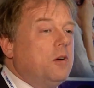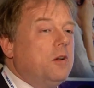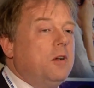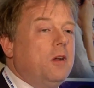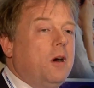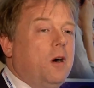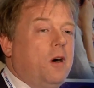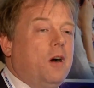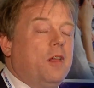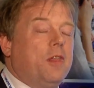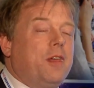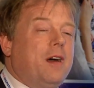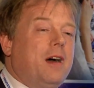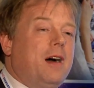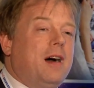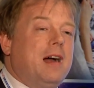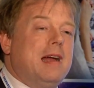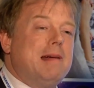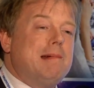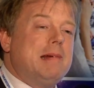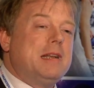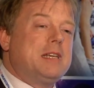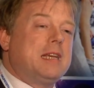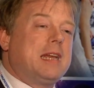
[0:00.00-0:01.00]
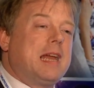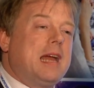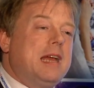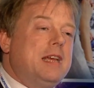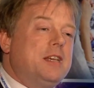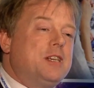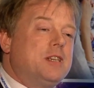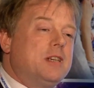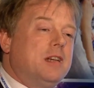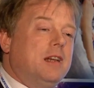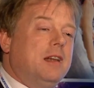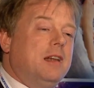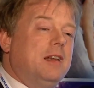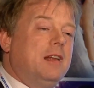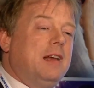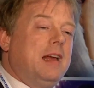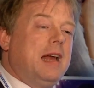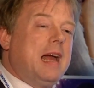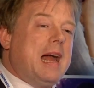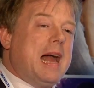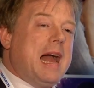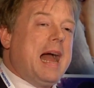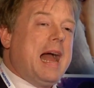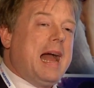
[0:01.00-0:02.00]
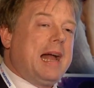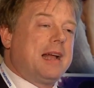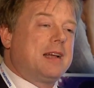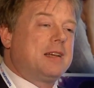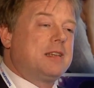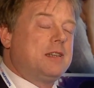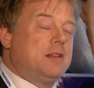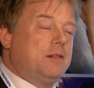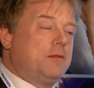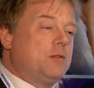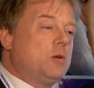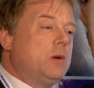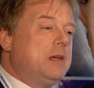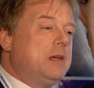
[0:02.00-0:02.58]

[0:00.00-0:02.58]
it or not, the Higher Education Act of